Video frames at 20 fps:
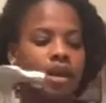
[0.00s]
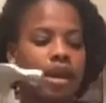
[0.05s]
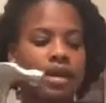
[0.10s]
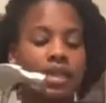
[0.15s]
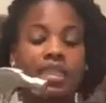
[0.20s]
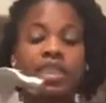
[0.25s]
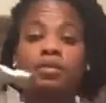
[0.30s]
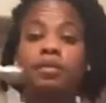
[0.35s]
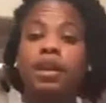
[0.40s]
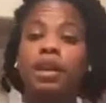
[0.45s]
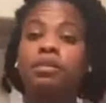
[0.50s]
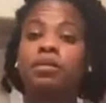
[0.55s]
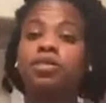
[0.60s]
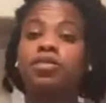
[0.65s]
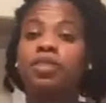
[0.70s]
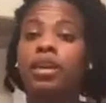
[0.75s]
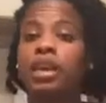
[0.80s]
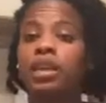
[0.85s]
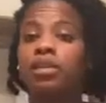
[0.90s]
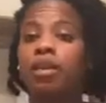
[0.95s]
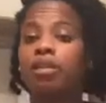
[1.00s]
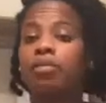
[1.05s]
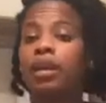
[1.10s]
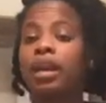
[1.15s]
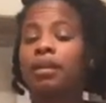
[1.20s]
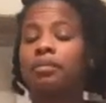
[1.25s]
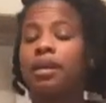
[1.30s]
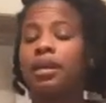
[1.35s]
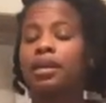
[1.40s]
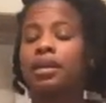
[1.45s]
And this is what I was not
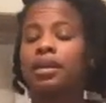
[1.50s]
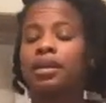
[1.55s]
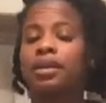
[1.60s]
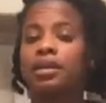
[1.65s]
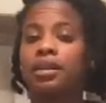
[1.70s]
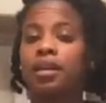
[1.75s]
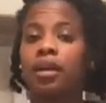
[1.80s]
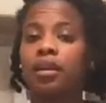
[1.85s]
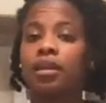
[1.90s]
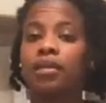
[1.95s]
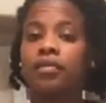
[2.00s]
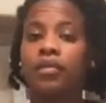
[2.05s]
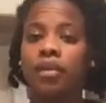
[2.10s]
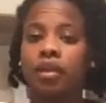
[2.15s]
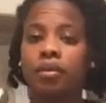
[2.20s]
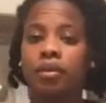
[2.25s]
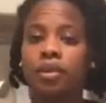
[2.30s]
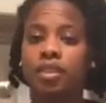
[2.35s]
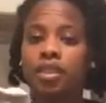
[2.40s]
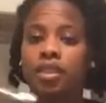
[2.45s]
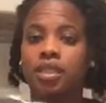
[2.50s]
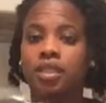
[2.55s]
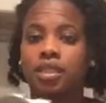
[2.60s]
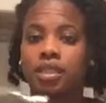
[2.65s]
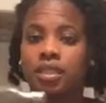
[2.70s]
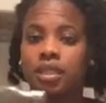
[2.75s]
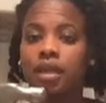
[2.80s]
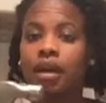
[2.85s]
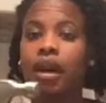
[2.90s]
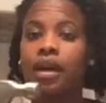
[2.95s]
recommending in the other video, which is
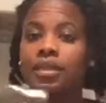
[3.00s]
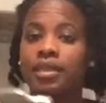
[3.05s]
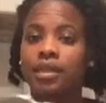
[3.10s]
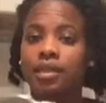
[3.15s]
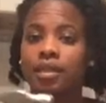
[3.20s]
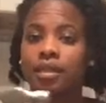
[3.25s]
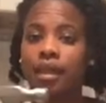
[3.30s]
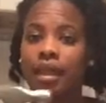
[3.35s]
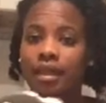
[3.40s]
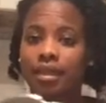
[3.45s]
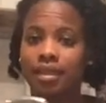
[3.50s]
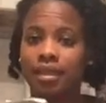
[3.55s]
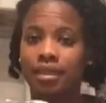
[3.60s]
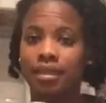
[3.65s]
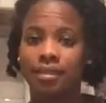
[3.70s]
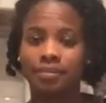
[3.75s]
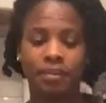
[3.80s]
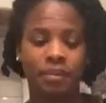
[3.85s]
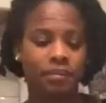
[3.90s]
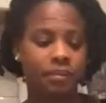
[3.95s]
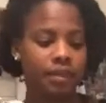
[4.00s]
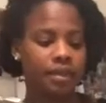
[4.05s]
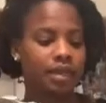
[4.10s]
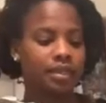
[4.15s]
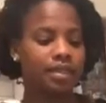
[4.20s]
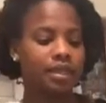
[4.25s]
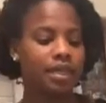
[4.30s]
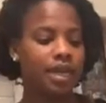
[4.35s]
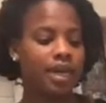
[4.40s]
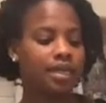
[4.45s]
just to cut it like this. But
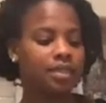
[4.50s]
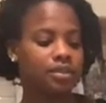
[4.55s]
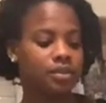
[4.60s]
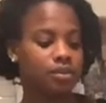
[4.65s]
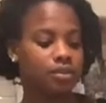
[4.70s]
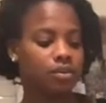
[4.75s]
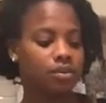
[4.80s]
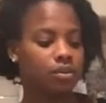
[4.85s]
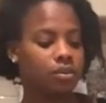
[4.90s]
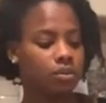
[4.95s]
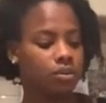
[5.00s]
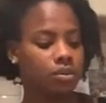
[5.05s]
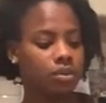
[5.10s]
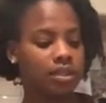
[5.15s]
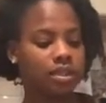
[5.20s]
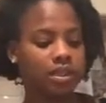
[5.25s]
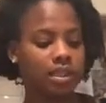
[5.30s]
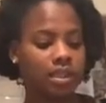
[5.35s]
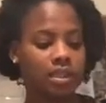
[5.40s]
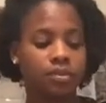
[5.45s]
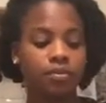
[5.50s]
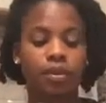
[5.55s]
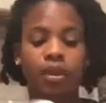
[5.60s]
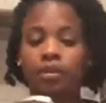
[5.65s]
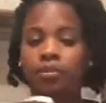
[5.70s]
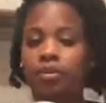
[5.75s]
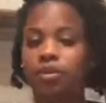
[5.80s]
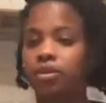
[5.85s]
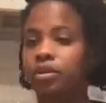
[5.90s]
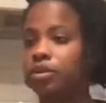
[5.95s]
because it has no holes, this is
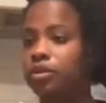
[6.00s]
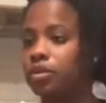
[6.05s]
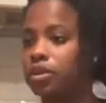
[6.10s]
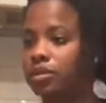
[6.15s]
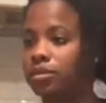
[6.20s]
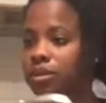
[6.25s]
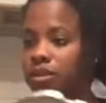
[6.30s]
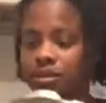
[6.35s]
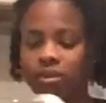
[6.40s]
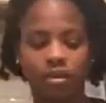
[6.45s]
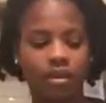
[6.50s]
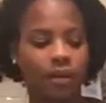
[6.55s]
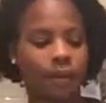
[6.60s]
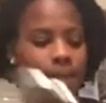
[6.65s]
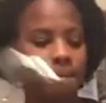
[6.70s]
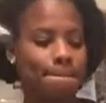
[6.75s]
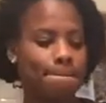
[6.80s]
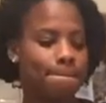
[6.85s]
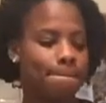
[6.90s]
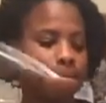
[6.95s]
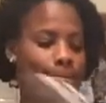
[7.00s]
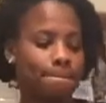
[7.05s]
what I'm going to do. So I'm just gonna